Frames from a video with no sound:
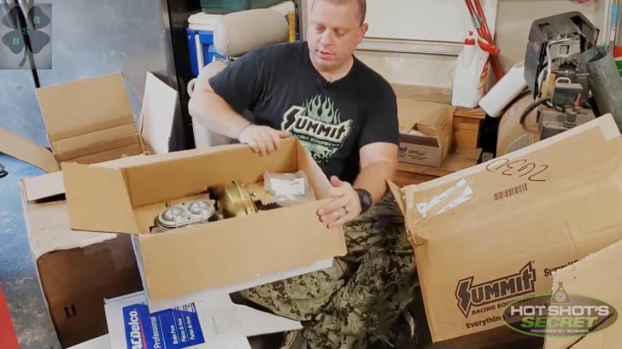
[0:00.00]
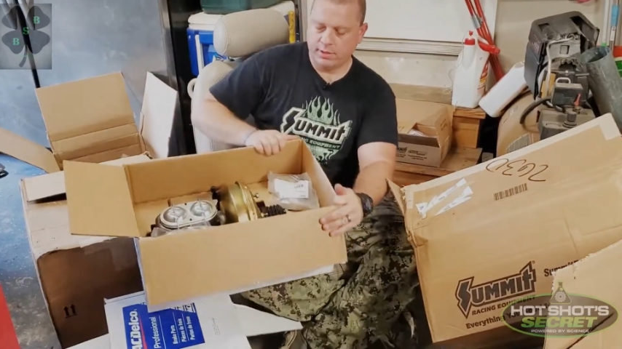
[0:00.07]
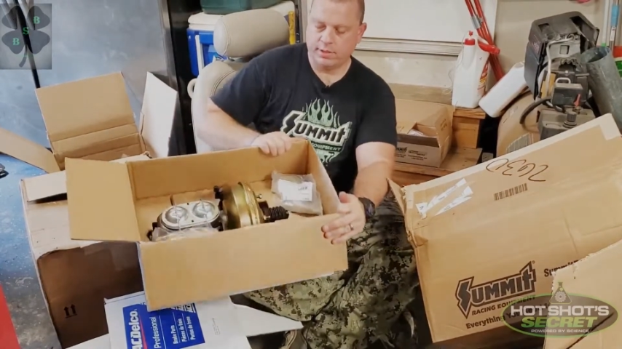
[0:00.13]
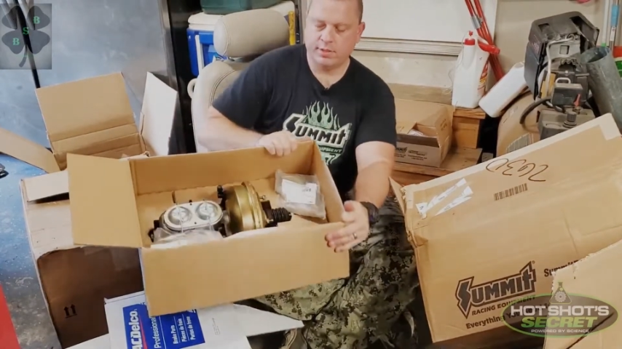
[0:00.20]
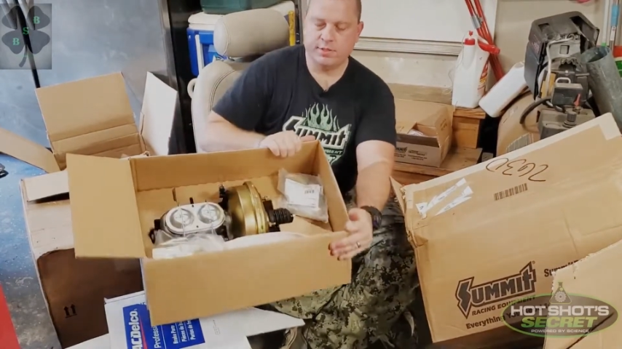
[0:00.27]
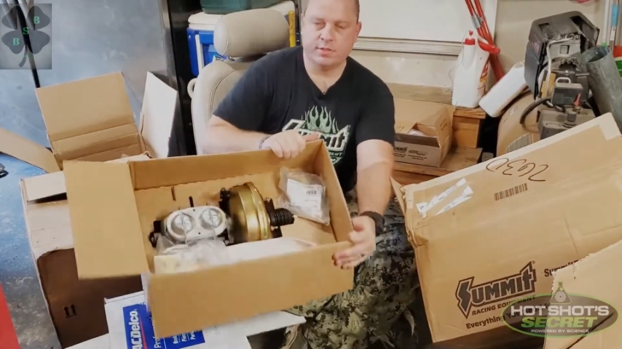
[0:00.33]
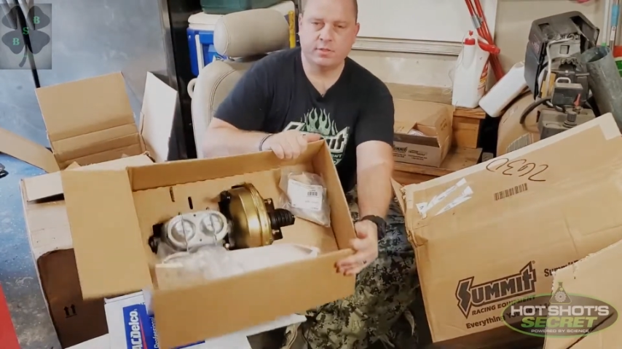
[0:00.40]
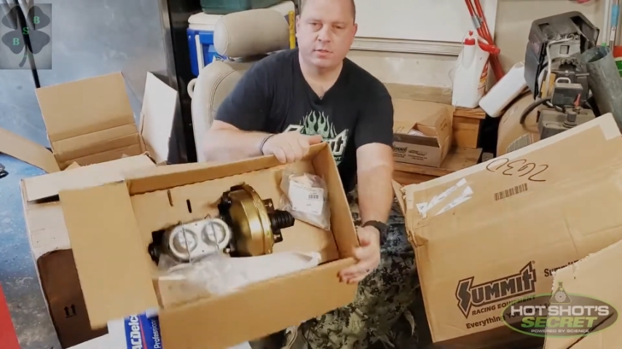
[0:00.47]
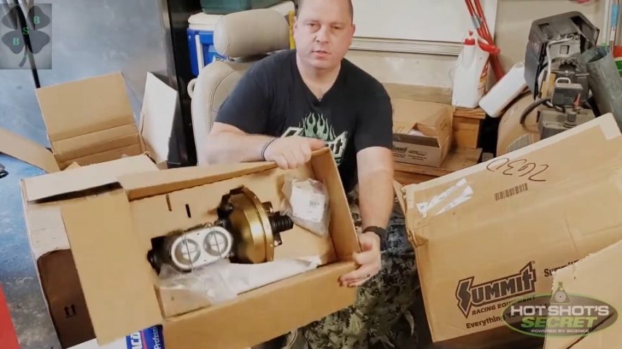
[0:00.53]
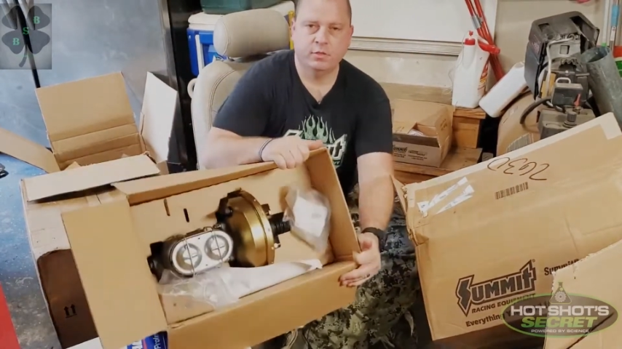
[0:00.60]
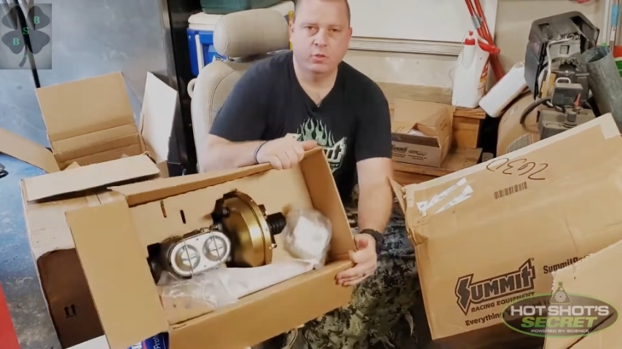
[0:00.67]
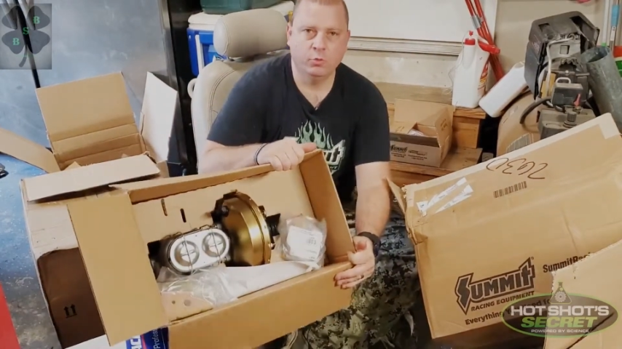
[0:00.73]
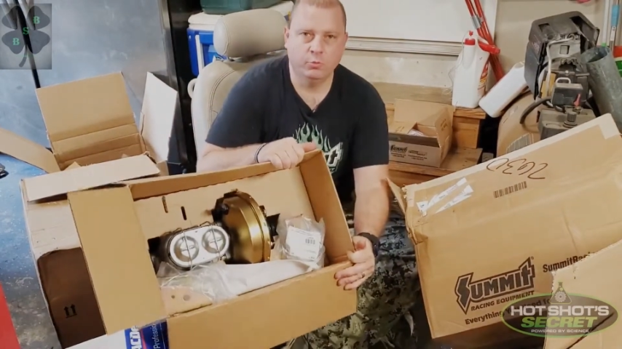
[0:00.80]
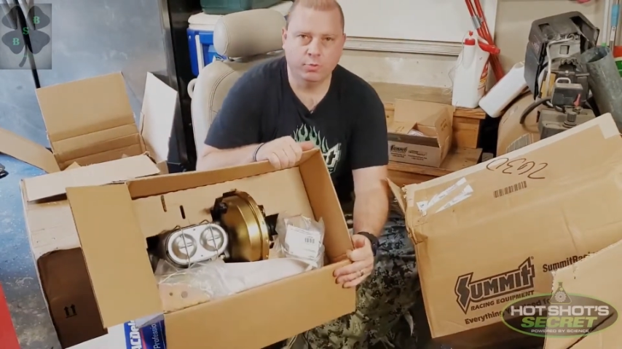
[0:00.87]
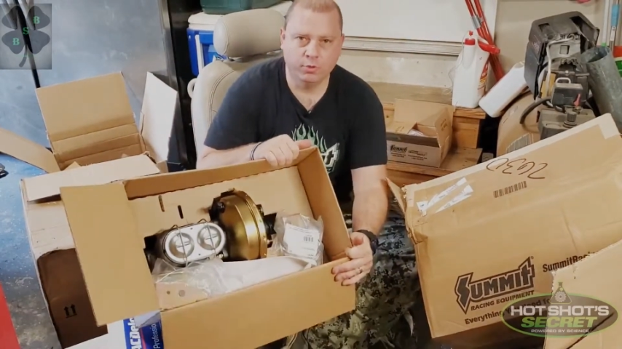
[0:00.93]
is
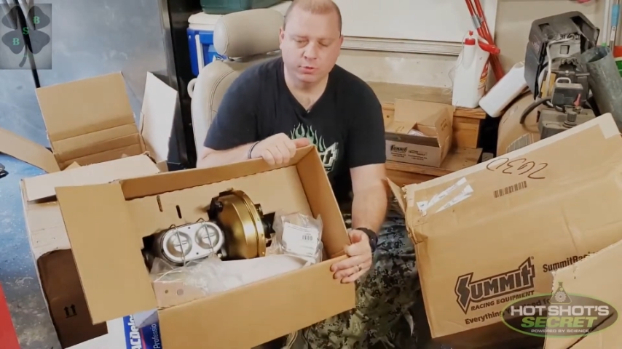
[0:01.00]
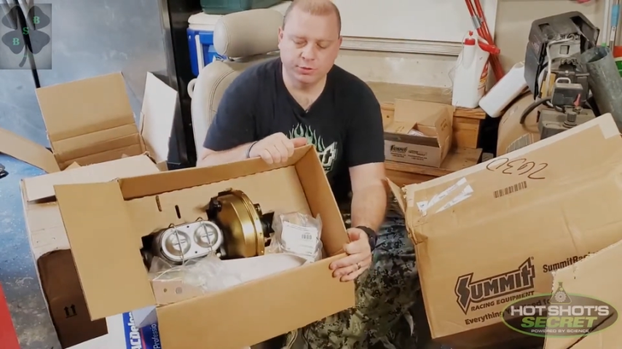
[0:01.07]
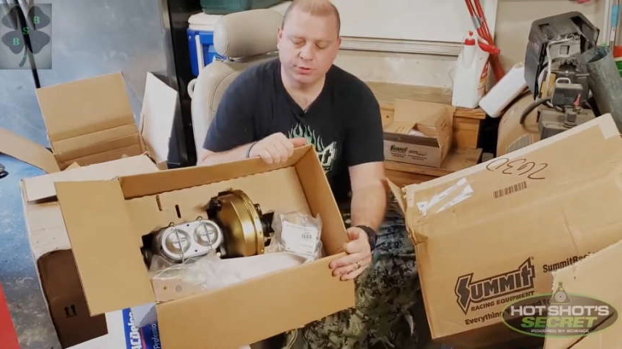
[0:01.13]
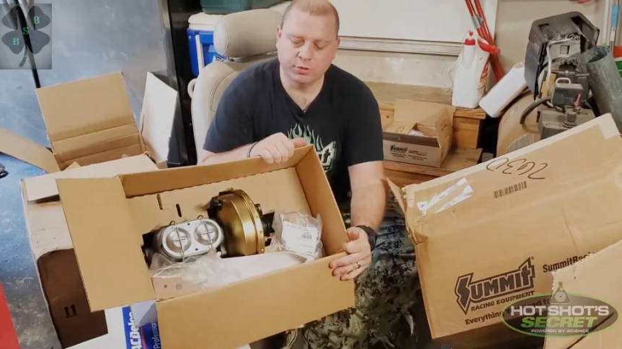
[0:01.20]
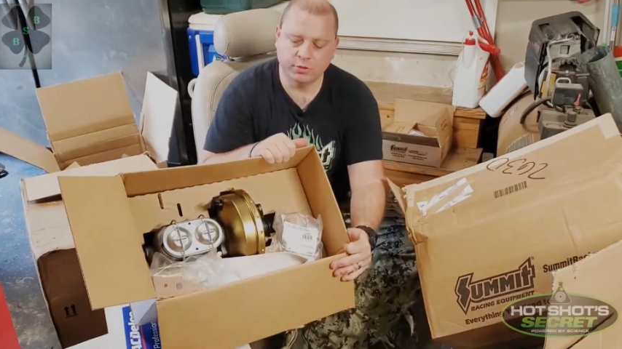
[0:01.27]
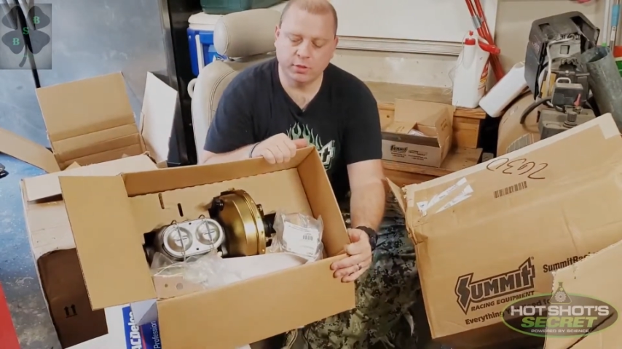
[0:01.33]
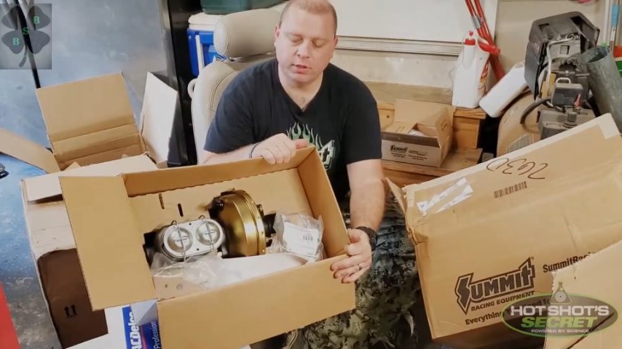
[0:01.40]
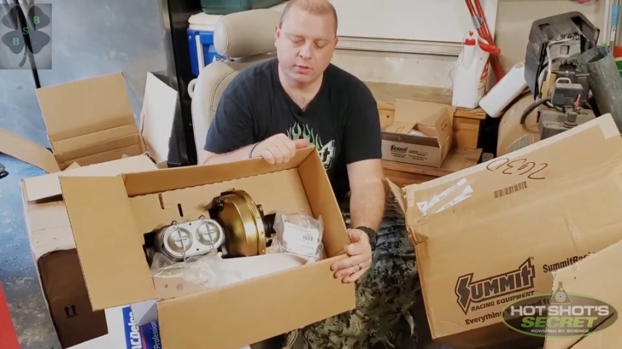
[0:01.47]
a new booster,